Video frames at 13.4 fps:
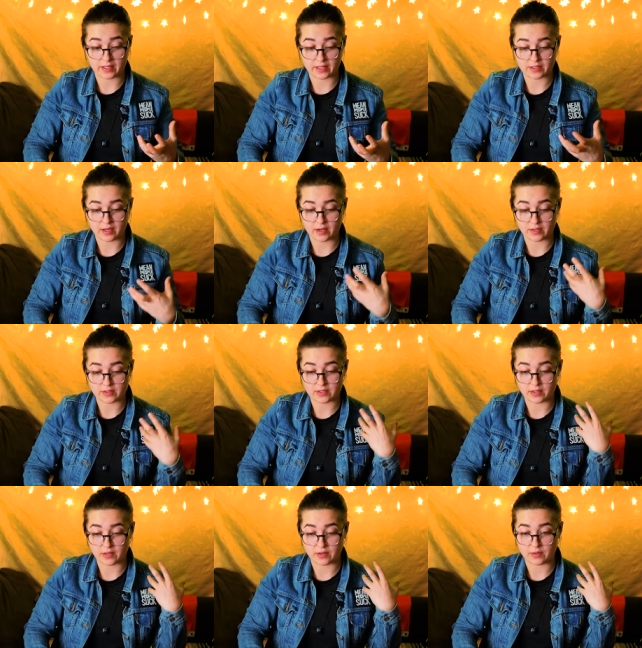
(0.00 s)
That's
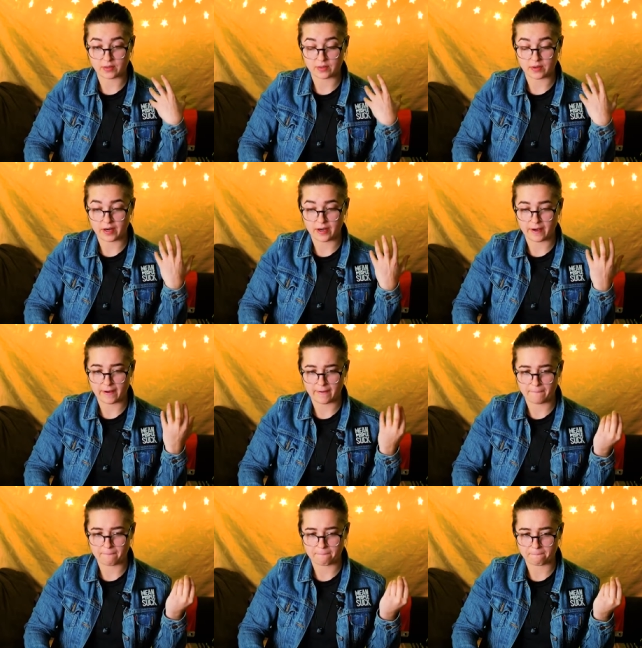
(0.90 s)
also,
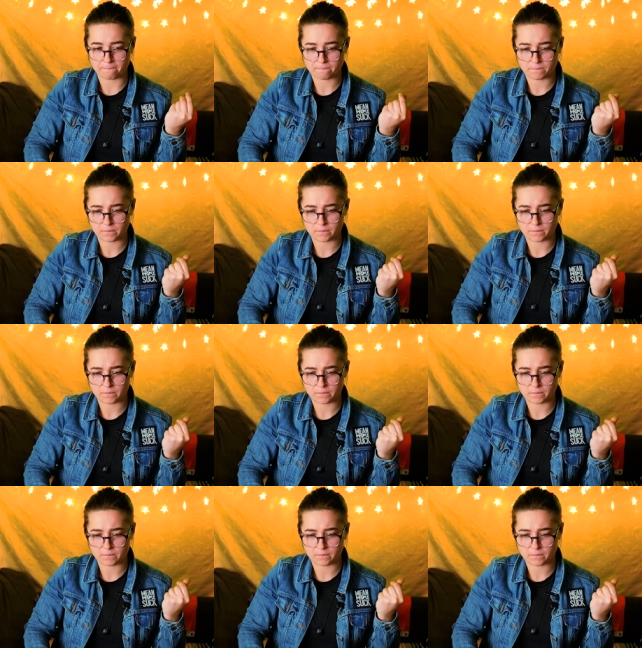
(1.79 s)
oh,